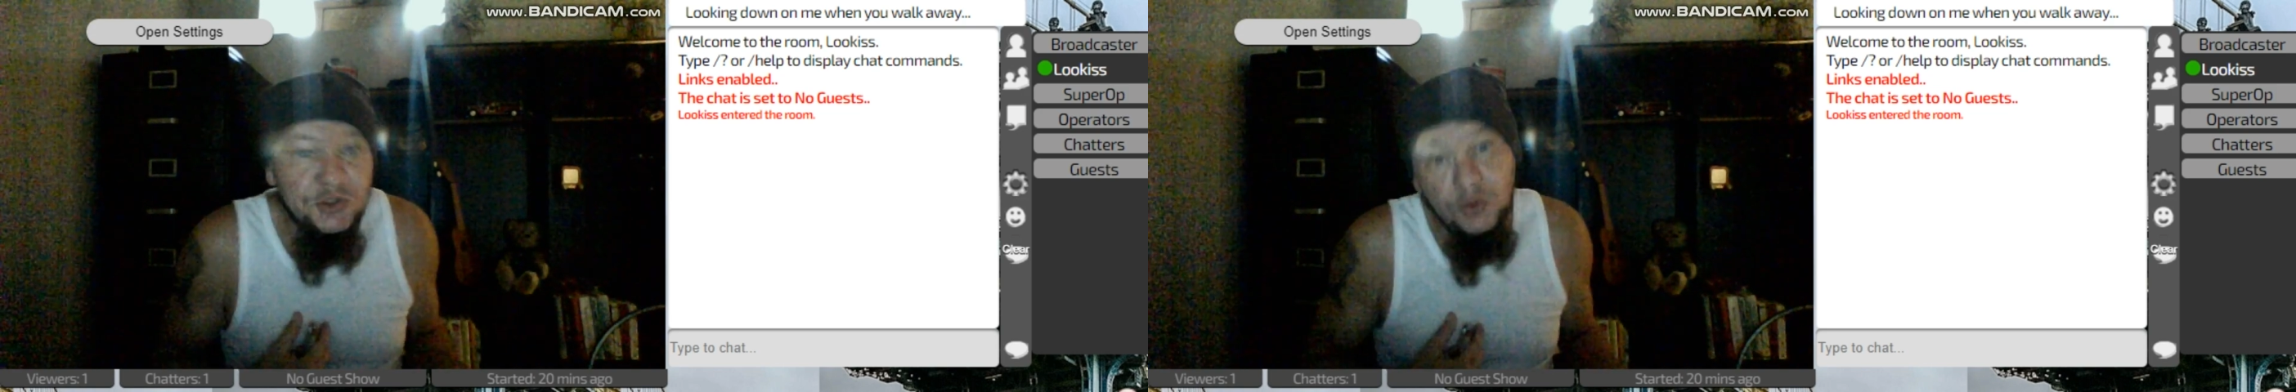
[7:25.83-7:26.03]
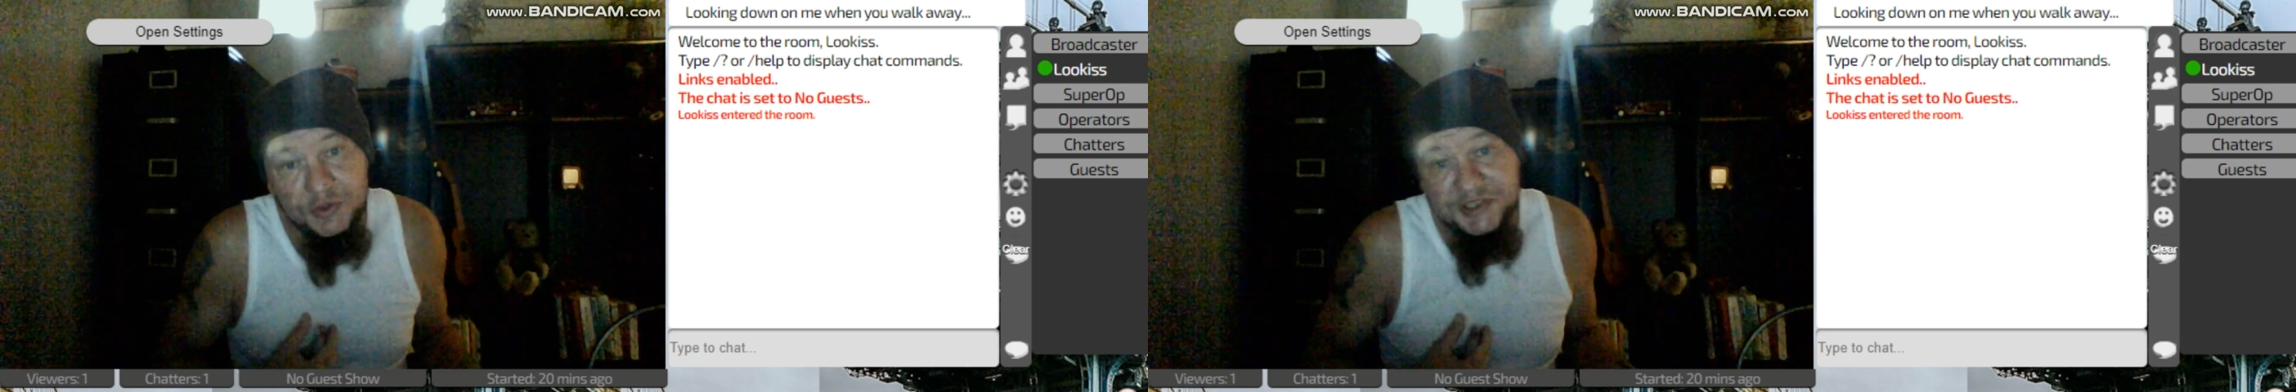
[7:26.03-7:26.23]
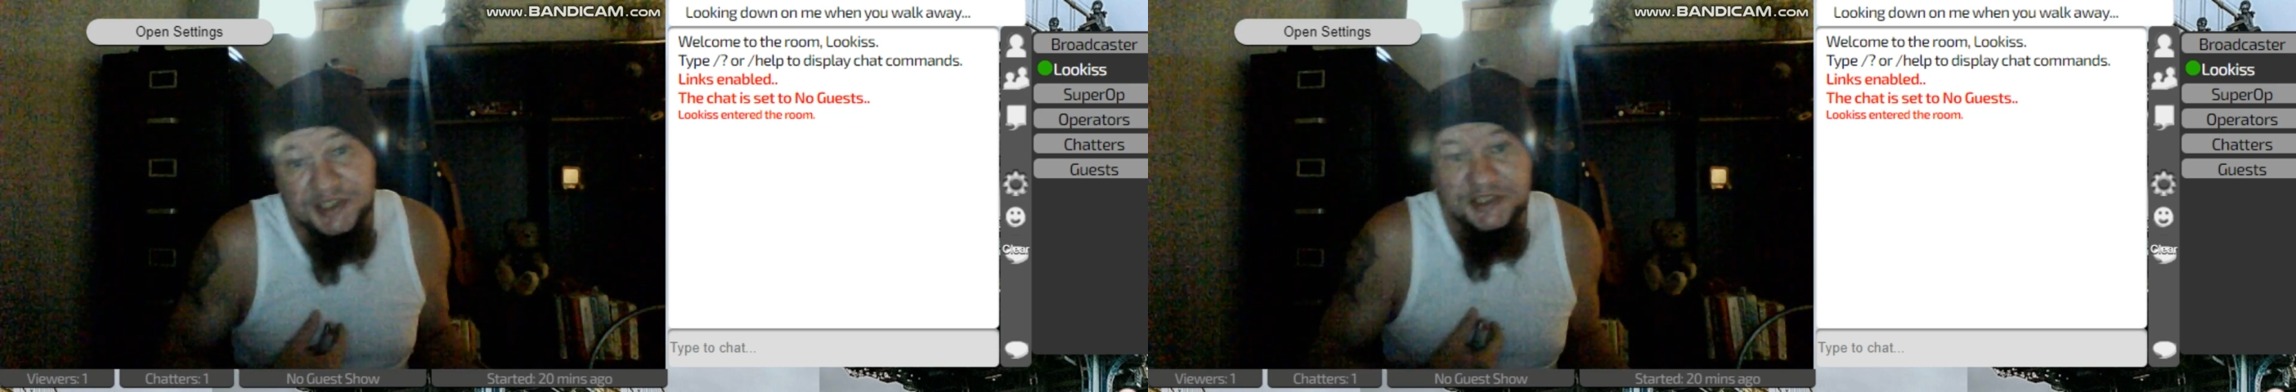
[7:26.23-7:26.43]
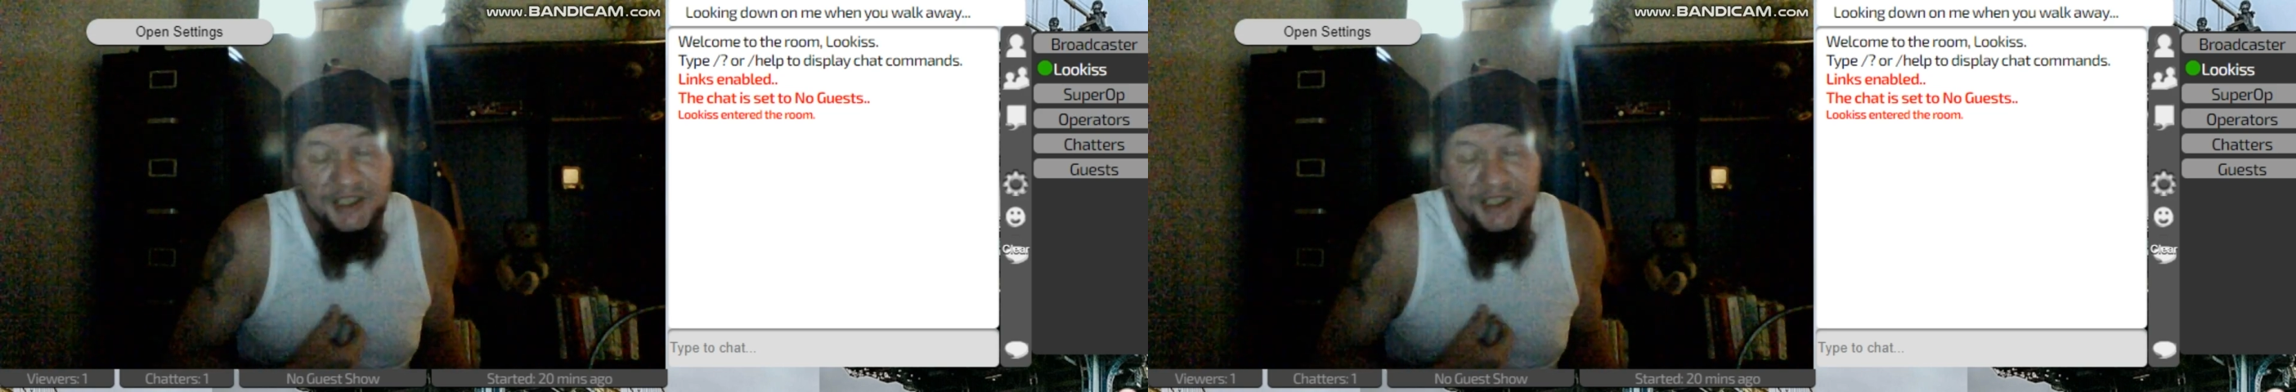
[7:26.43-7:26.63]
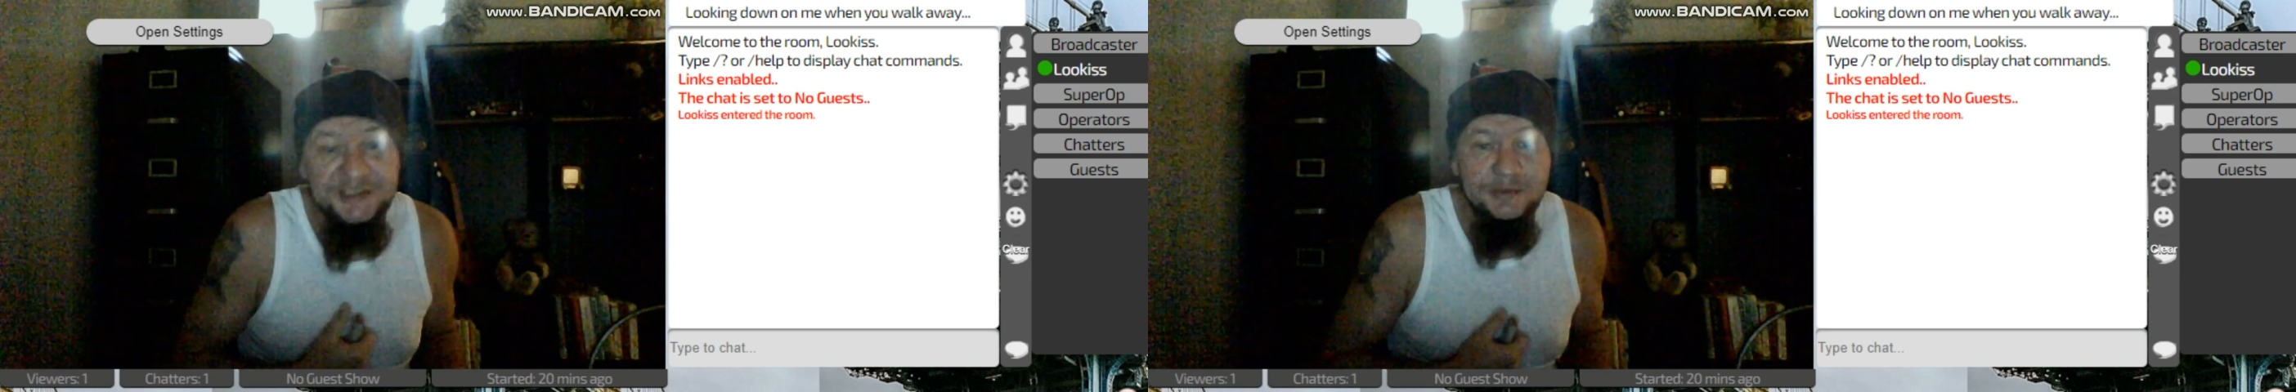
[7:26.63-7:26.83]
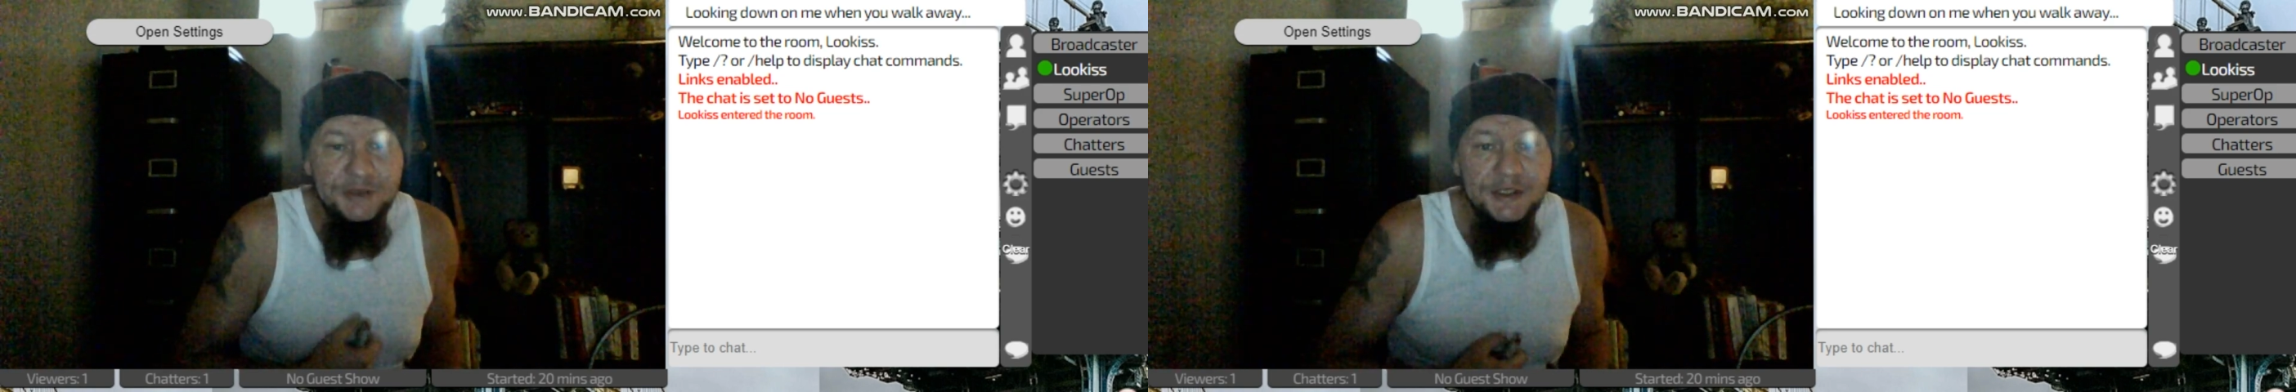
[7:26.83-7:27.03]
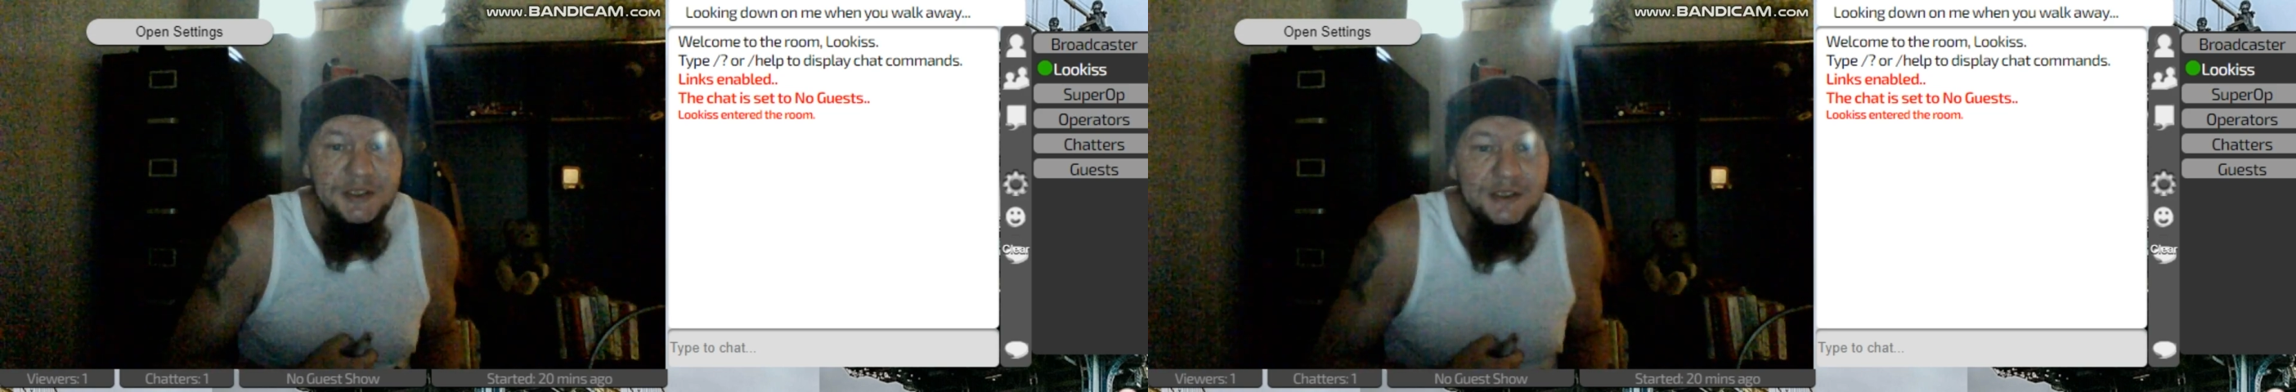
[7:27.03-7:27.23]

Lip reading: total success to me.